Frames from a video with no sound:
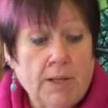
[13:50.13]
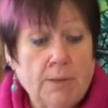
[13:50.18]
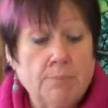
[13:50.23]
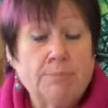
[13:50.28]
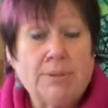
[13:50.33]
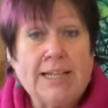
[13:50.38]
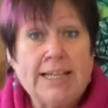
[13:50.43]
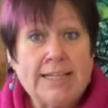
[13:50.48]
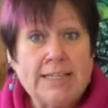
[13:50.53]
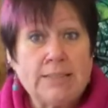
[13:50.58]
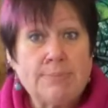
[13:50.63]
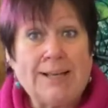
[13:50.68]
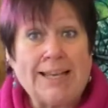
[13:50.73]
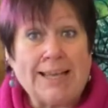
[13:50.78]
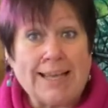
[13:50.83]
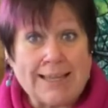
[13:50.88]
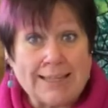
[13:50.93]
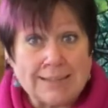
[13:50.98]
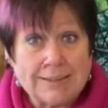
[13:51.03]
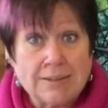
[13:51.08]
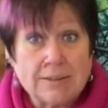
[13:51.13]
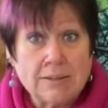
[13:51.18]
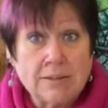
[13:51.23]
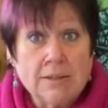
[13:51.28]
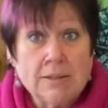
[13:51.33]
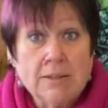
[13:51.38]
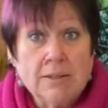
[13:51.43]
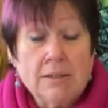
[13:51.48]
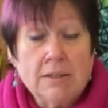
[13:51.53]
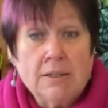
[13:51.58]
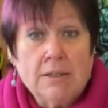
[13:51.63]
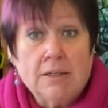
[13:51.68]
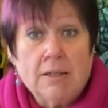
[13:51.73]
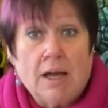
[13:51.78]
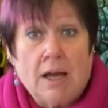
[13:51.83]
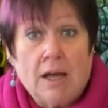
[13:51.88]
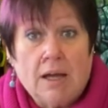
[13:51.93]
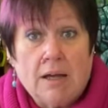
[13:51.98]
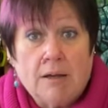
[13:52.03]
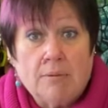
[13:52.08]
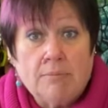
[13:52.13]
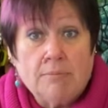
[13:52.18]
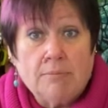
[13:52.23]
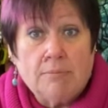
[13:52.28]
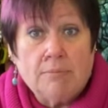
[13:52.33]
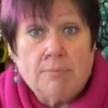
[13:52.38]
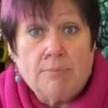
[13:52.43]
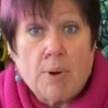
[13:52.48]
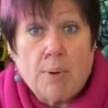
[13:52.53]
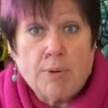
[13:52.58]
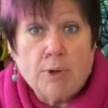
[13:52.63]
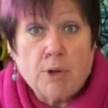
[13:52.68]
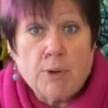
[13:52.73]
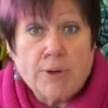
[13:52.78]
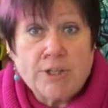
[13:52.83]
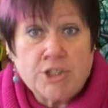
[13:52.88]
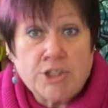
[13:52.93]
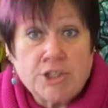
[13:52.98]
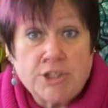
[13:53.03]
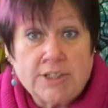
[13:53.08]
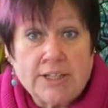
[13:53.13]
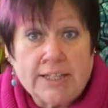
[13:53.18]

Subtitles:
please pop a question